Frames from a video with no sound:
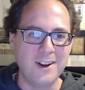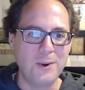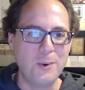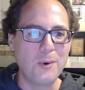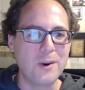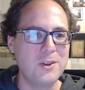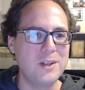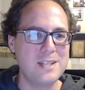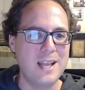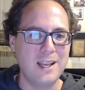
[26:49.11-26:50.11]
or you could
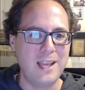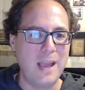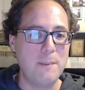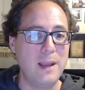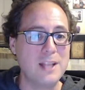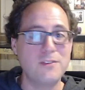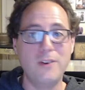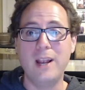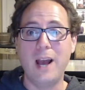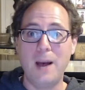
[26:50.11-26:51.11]
take a campaign that's very